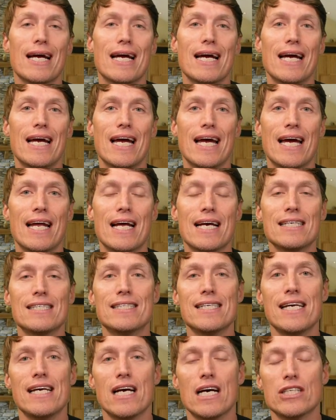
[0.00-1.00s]
and I
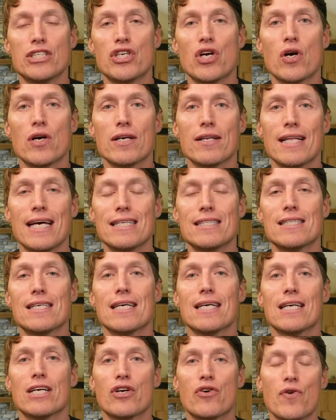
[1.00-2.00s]
see a chart that's
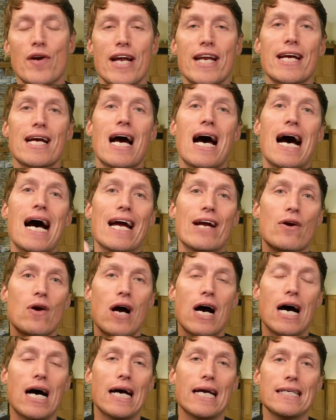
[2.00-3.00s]
creating higher
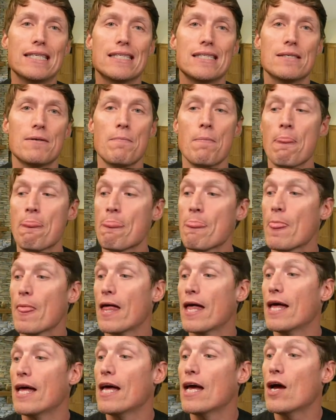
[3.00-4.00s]
highs,
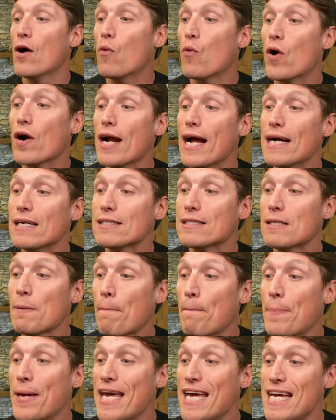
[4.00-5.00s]
whereas the
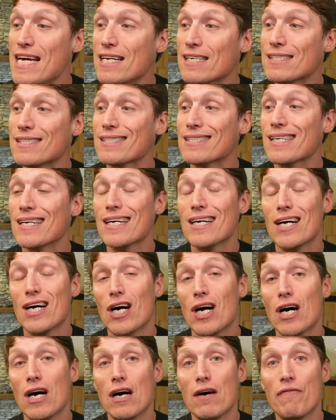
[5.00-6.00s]
peaks
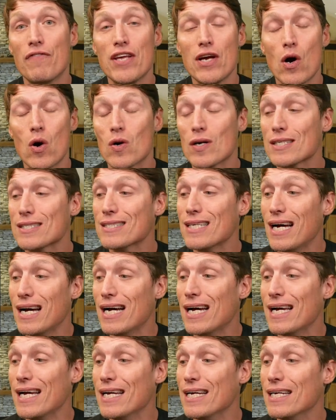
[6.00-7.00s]
of the
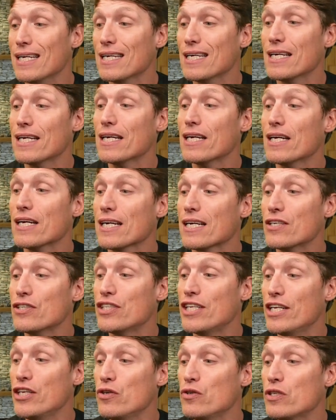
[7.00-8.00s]
RSI
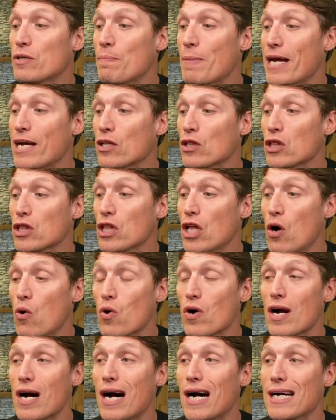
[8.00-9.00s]
continue to make lower
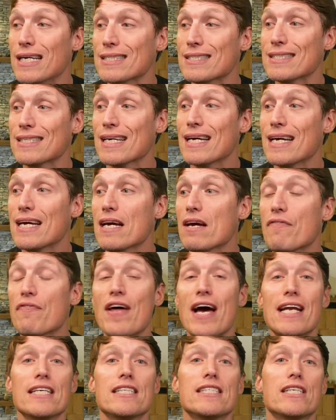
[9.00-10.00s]
highs,
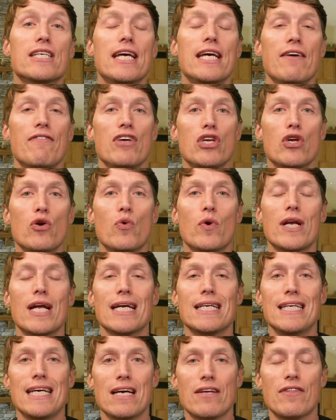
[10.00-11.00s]
that is giving you an
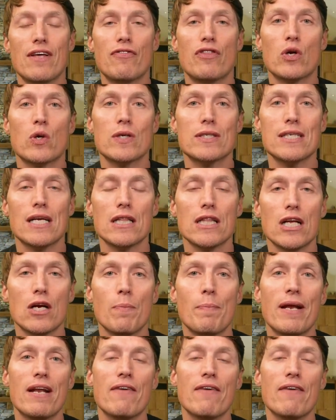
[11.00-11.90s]
idea that there is a little bit of